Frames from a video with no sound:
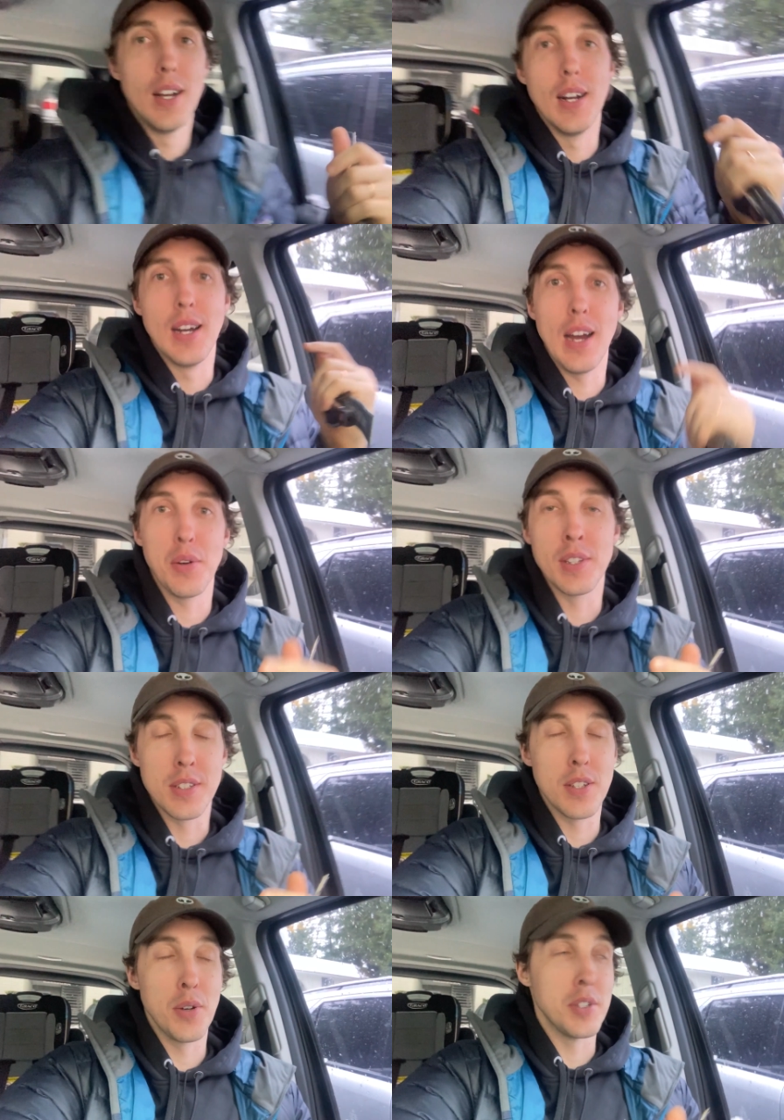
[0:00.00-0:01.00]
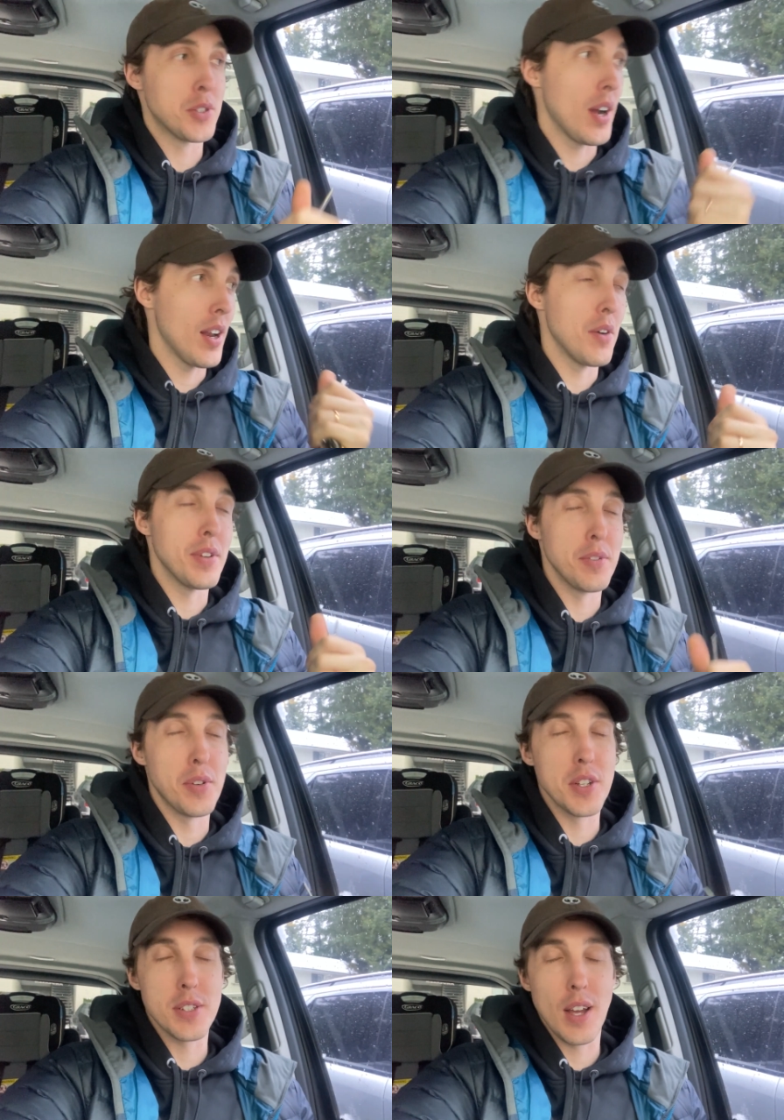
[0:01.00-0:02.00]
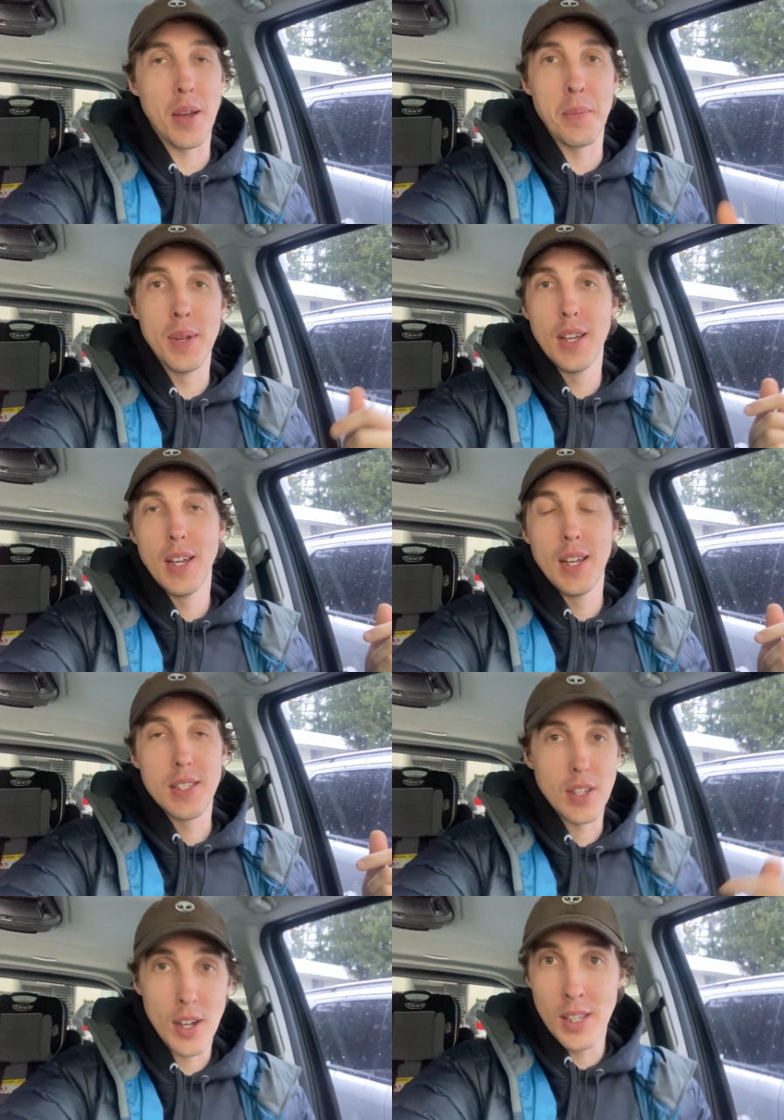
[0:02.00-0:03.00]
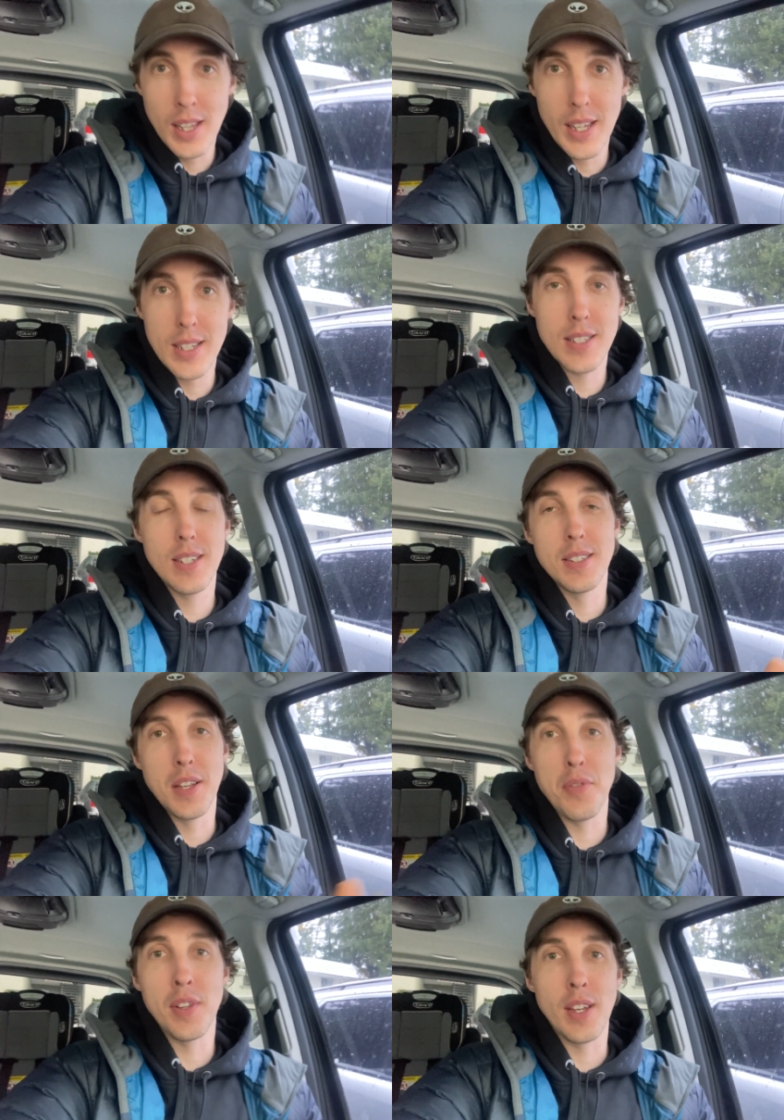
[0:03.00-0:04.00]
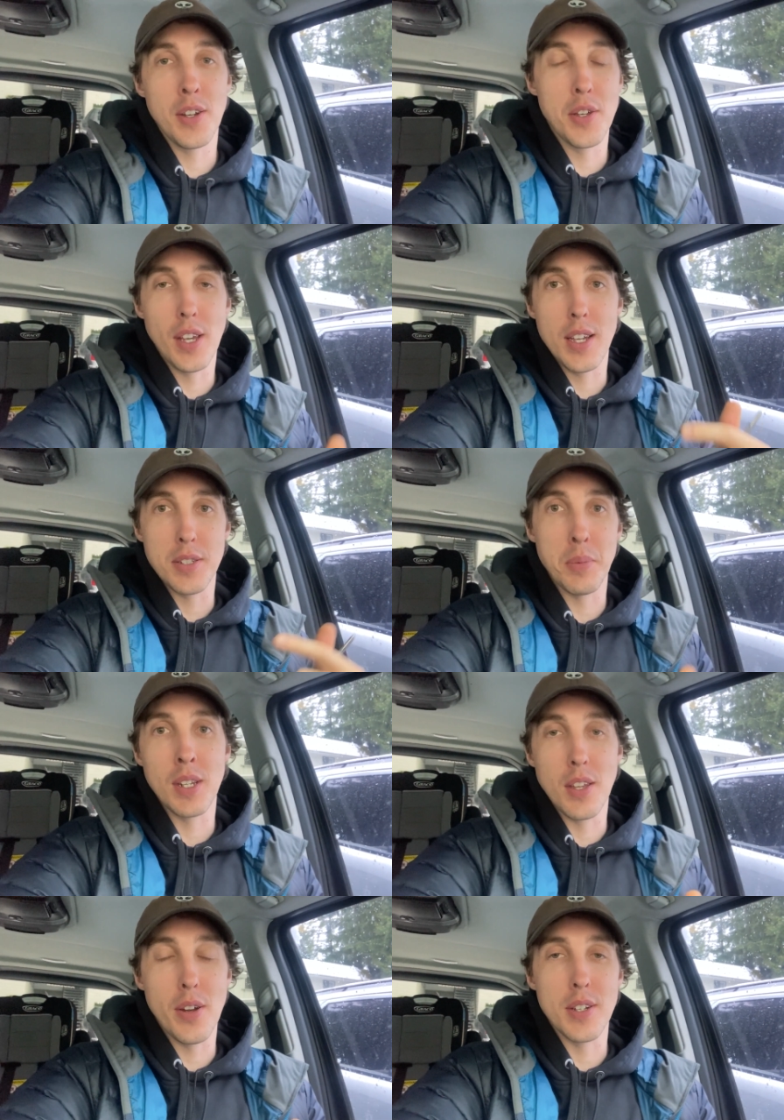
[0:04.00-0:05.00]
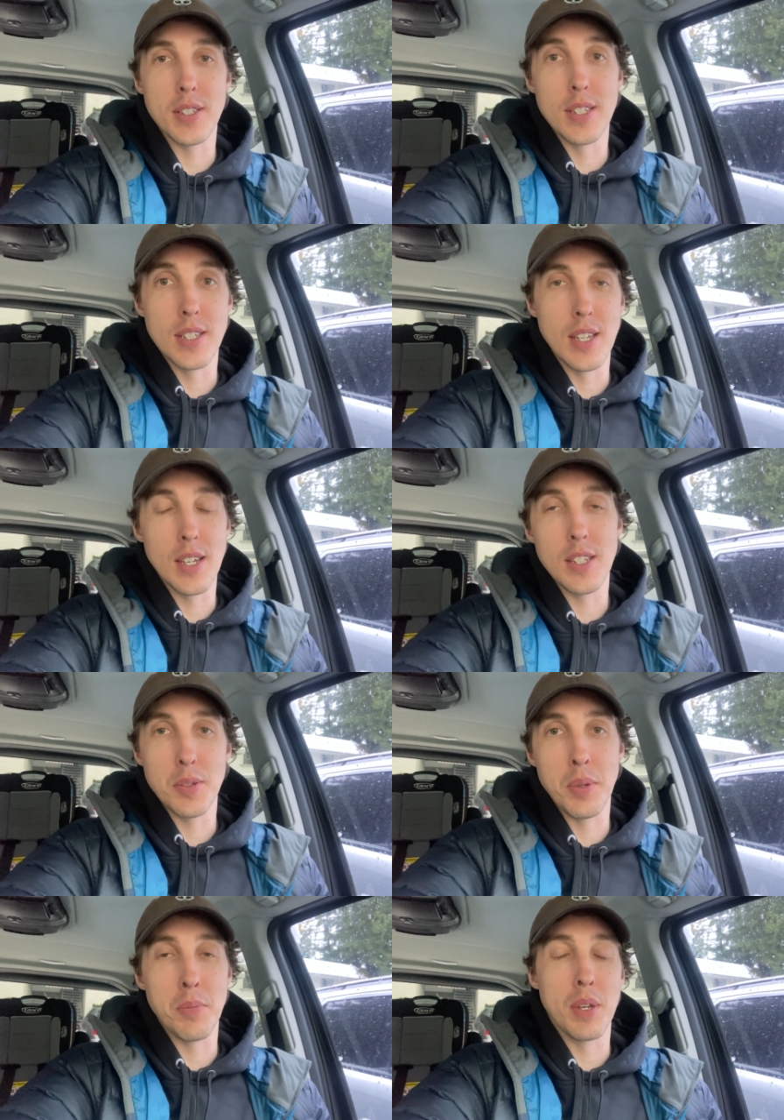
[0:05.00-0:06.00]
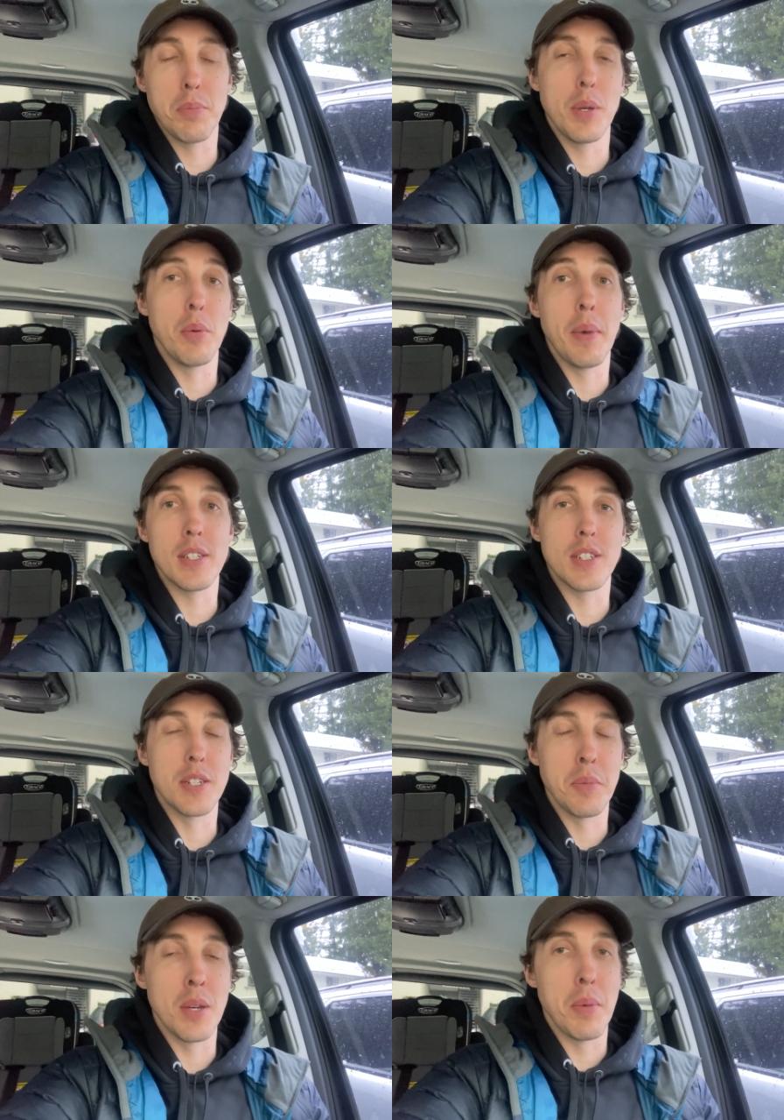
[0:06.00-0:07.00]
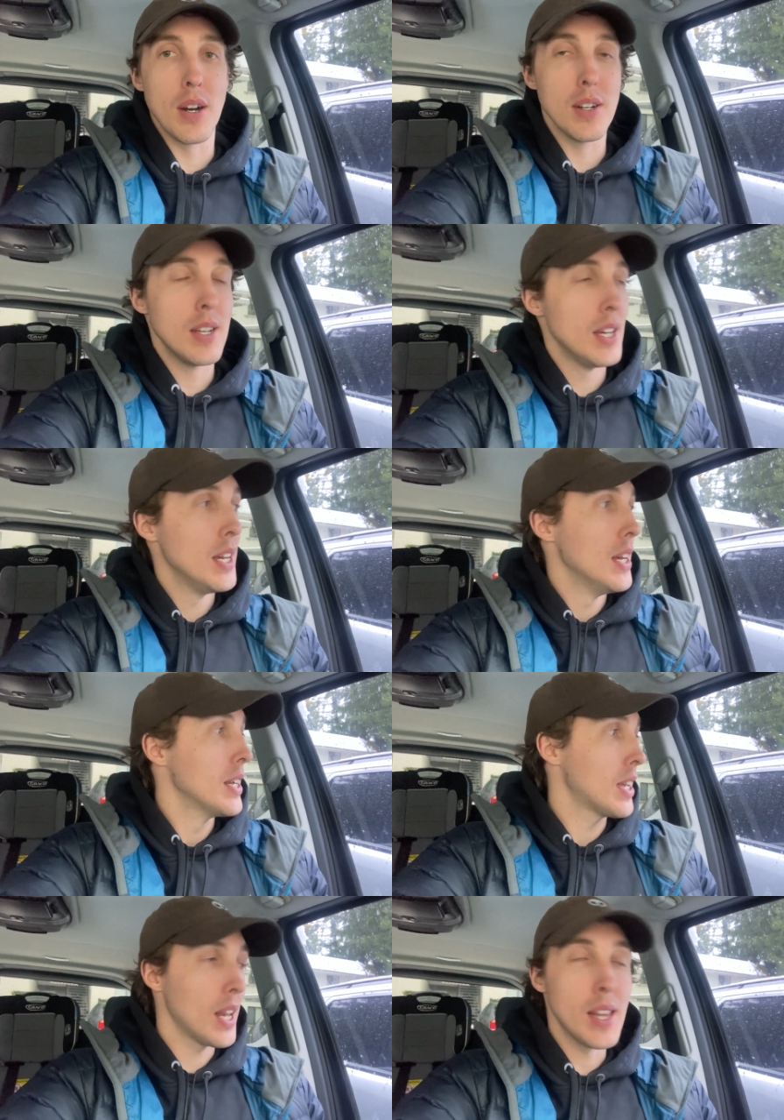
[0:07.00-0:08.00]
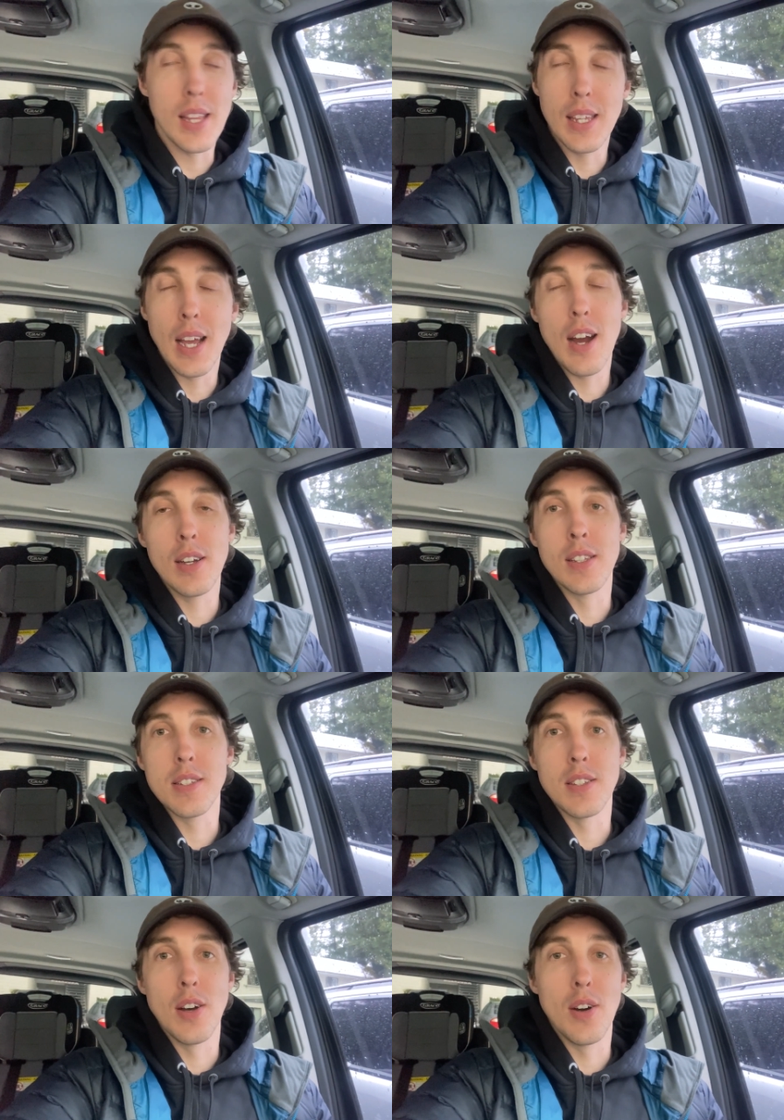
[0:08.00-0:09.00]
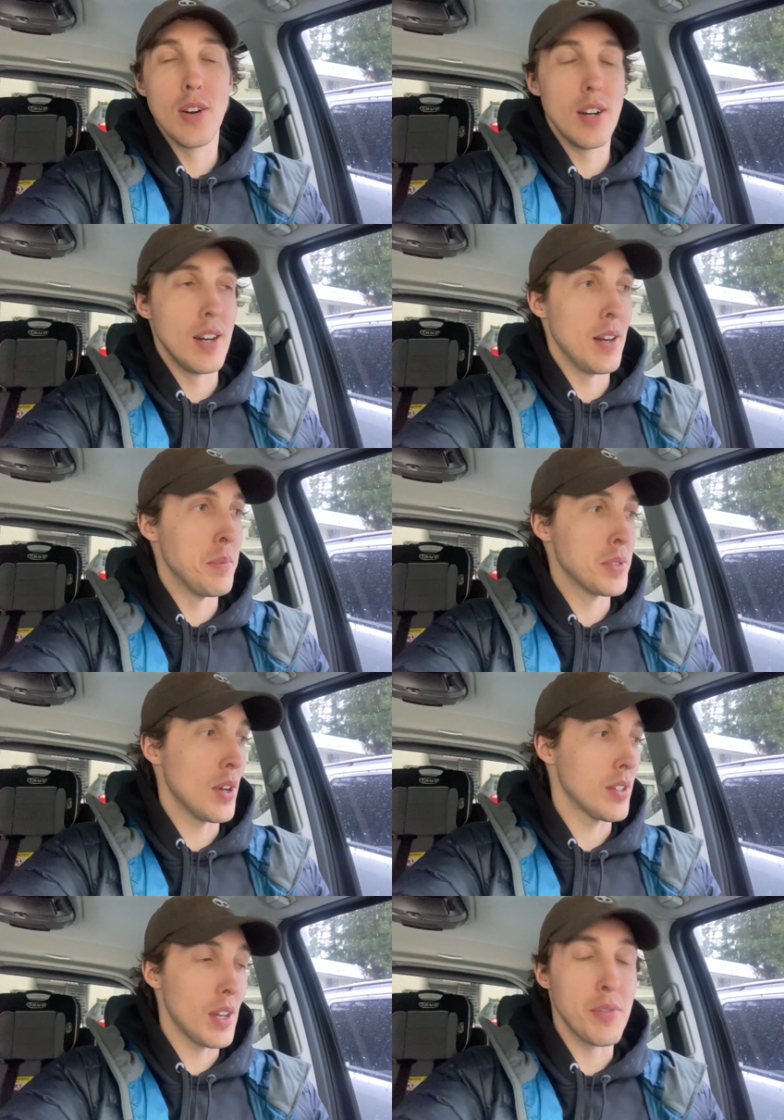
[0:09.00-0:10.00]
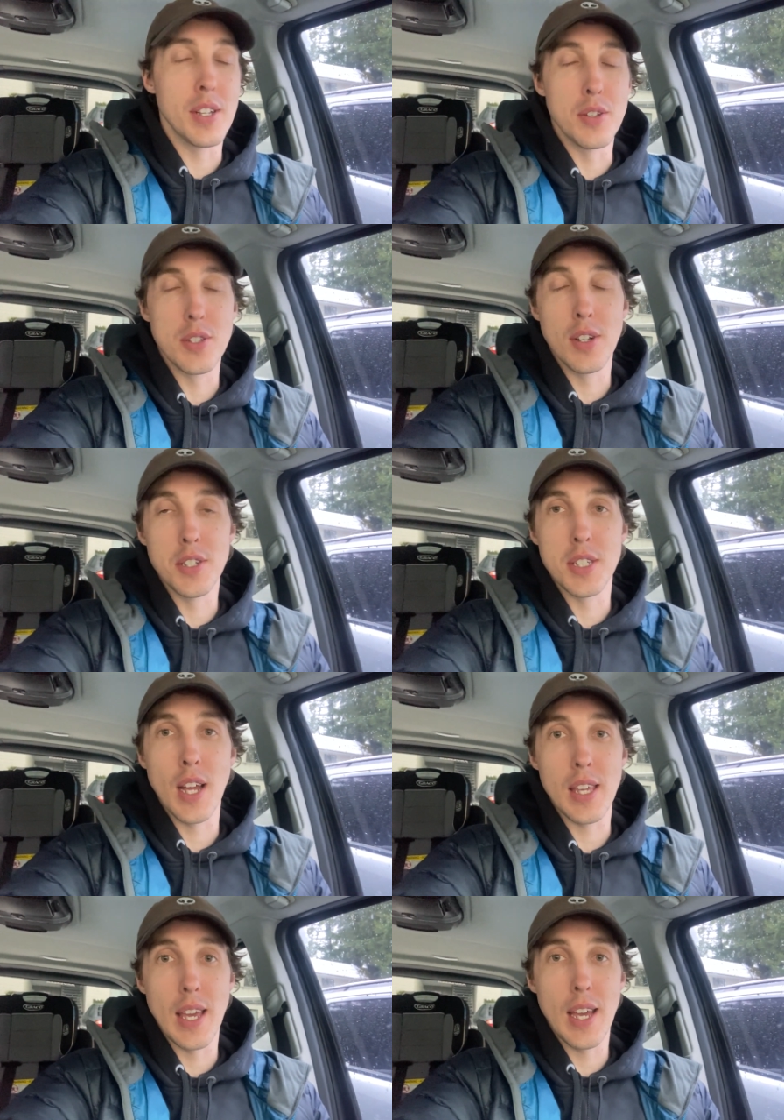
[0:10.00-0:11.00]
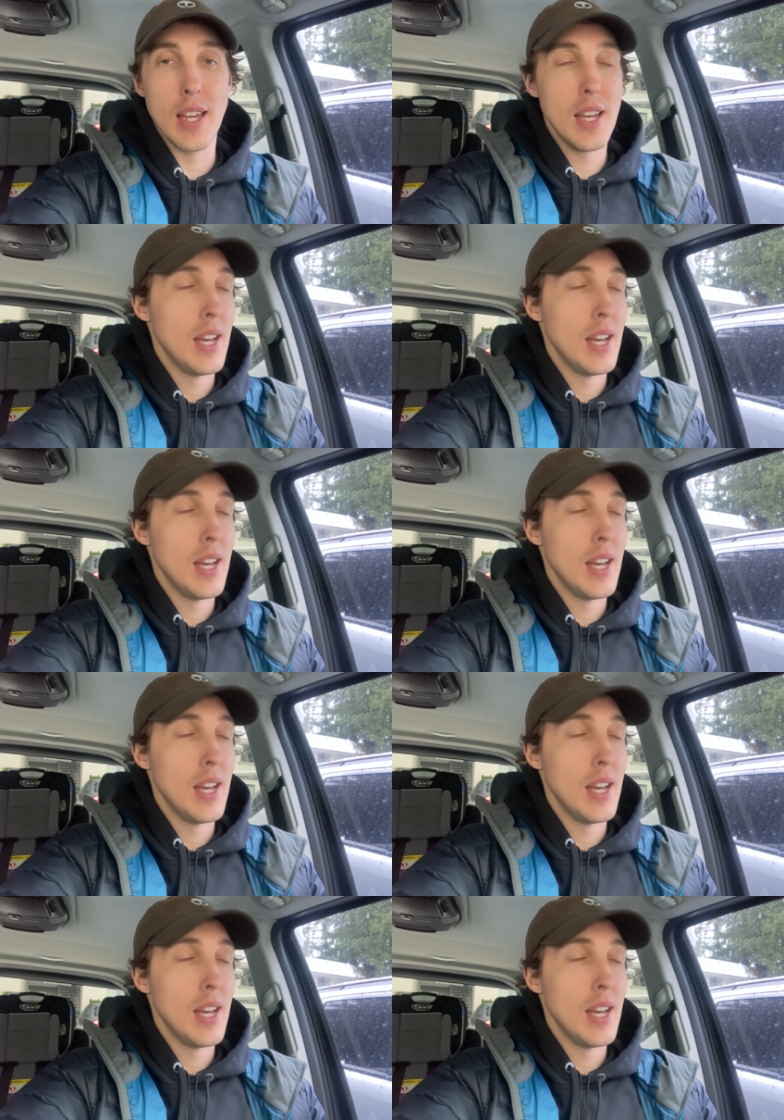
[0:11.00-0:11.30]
uh, out in the snow and try it out for the first time. It's on the list. Definitely. I know you guys have been curious to see it. It's been people messaging me about getting that thing out in the snow. Um, so I'll definitely do so, just not yet.